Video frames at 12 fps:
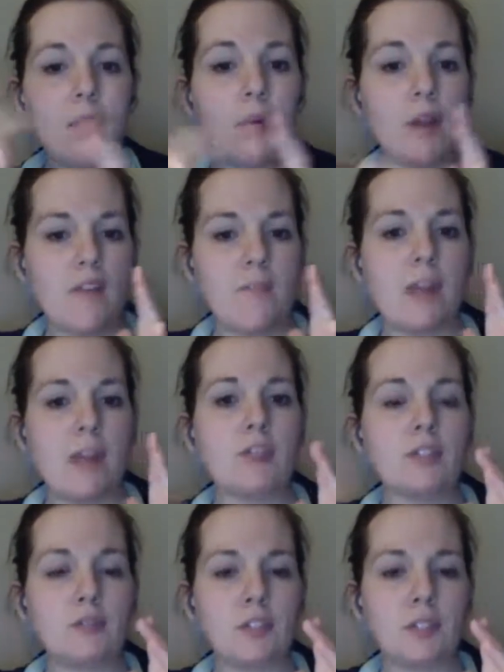they would have been
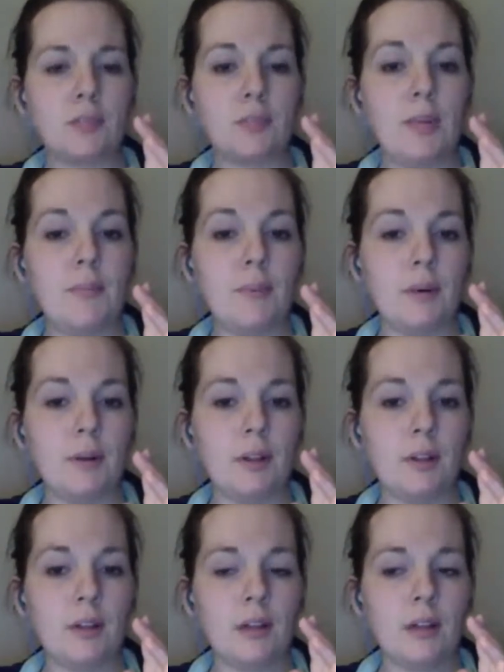those first
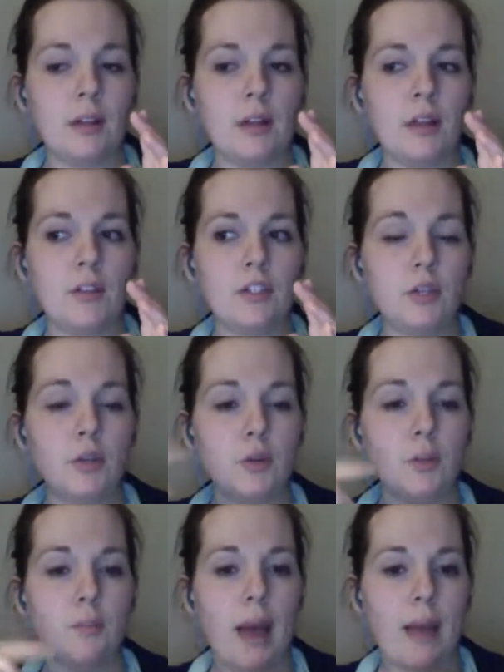people
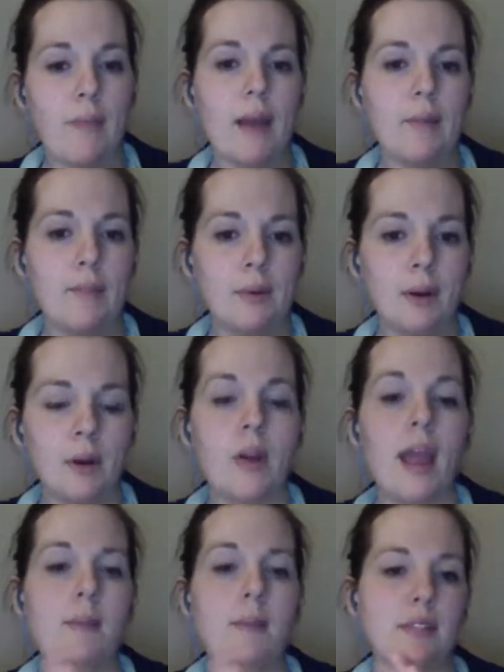to buy my book,
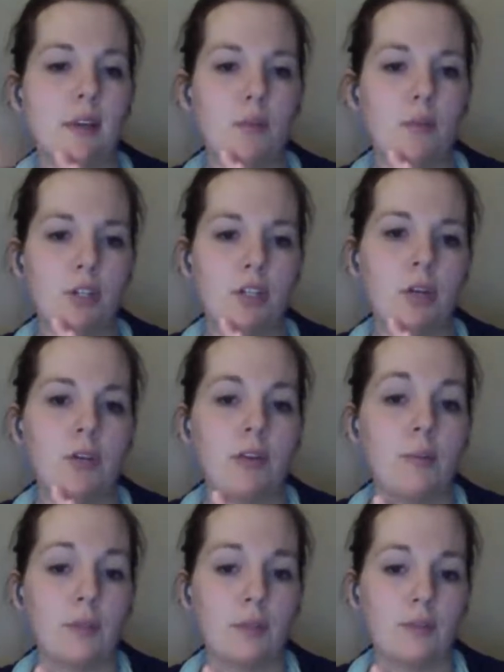or Amazon would have showed
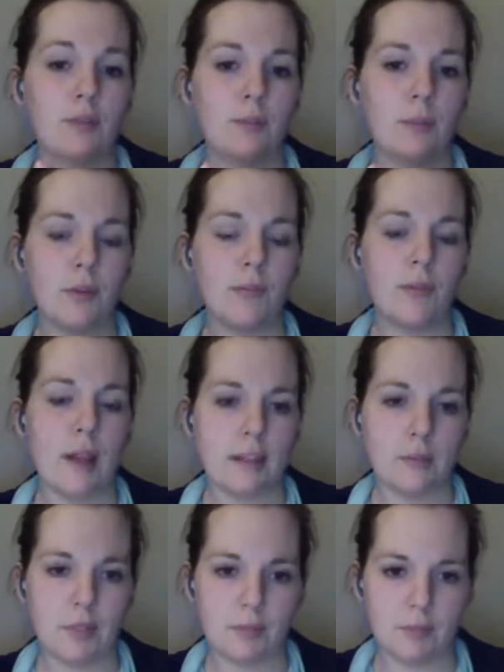them when the book
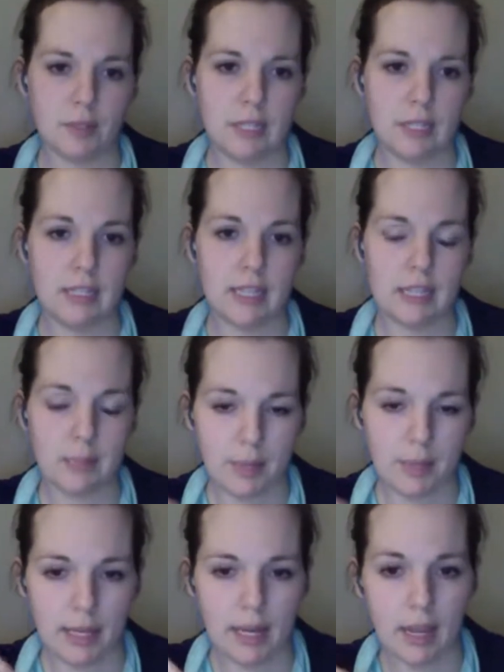finally was released at the
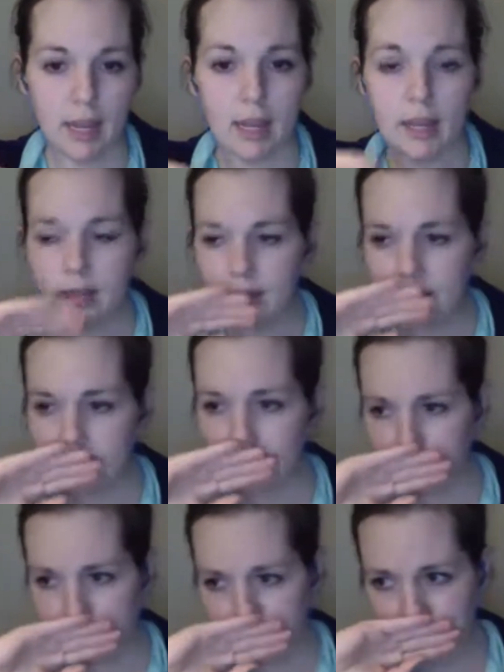beginning.
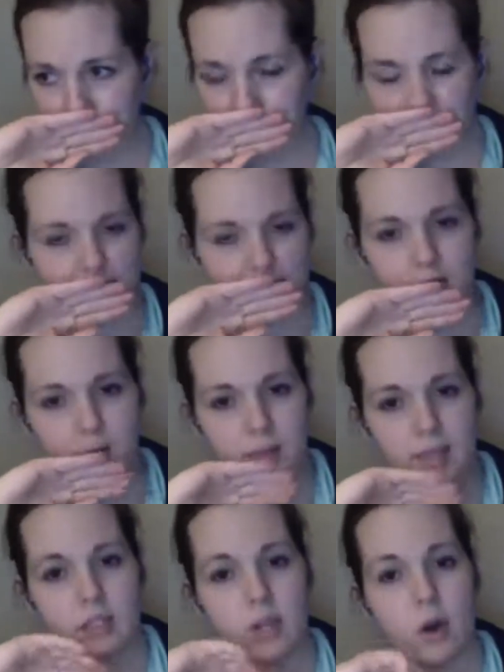So excuse
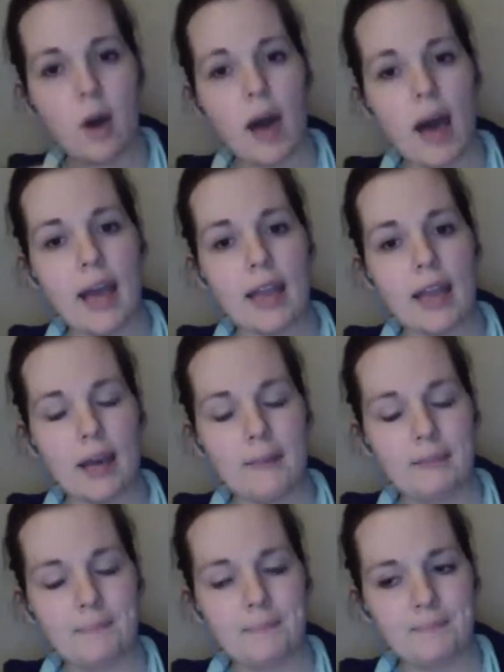me. So
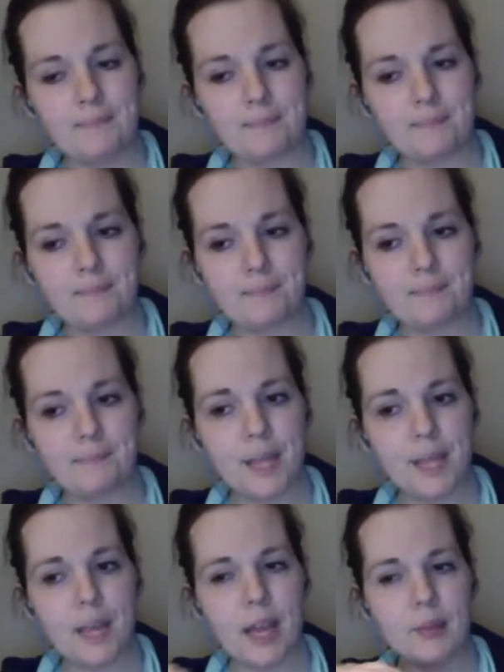I
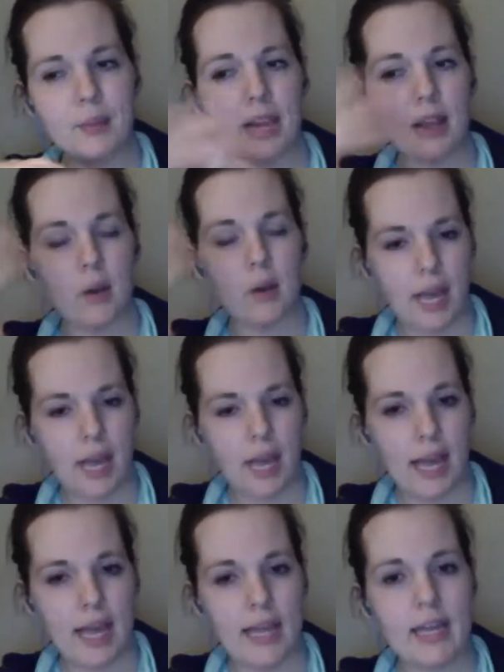was like,
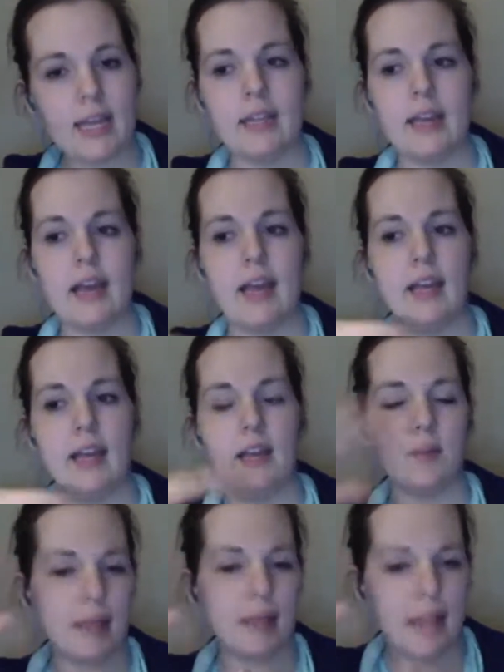okay, I
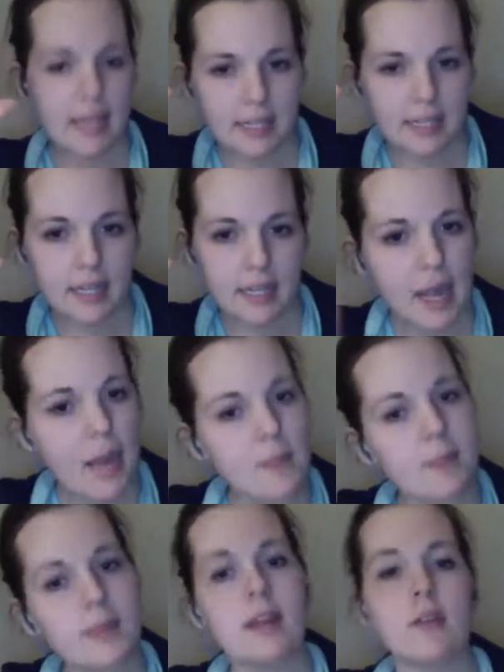learned my lesson.
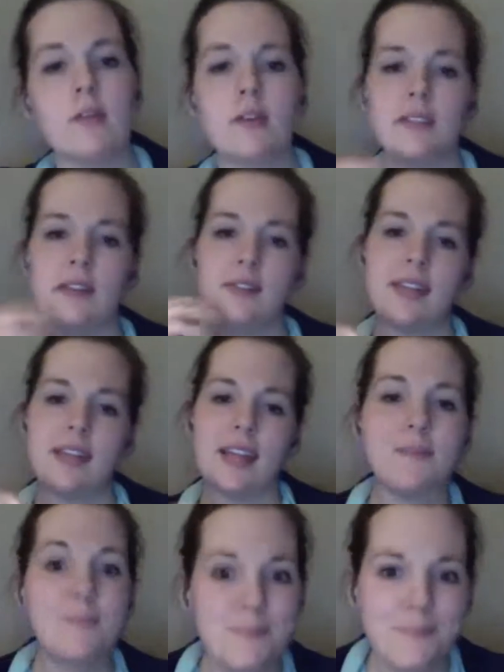But then of course I was like,